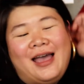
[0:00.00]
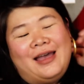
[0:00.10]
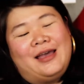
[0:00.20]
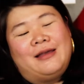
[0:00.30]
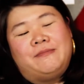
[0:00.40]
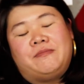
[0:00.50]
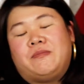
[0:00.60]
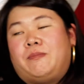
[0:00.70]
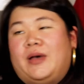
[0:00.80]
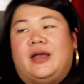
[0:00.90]

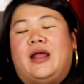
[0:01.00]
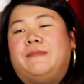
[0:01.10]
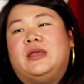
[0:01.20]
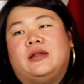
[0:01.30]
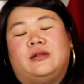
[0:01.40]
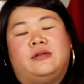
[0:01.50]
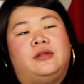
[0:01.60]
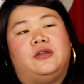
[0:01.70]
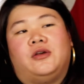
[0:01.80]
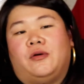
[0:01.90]
Um, but I mean,
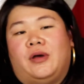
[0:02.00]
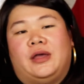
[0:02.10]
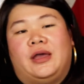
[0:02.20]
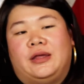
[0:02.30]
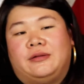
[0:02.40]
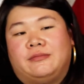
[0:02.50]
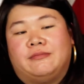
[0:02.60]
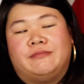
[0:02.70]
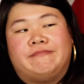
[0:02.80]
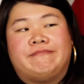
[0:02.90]
and you know, I,
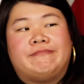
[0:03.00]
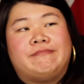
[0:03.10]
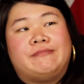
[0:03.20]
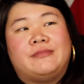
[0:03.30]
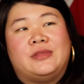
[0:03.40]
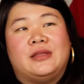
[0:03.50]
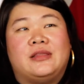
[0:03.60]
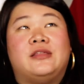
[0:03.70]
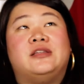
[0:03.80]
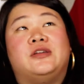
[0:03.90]
I
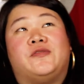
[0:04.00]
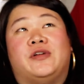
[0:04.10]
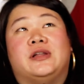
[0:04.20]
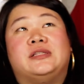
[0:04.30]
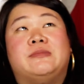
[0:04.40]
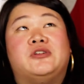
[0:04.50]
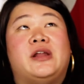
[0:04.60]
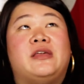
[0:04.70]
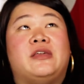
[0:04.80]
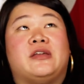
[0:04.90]
the difference. I'm
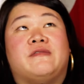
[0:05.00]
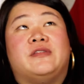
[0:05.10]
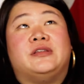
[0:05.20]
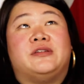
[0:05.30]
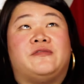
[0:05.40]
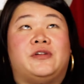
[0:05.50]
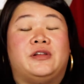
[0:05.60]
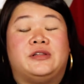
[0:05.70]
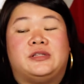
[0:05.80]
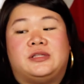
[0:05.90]
trying to think of the
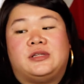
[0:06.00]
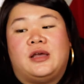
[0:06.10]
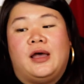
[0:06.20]
difference.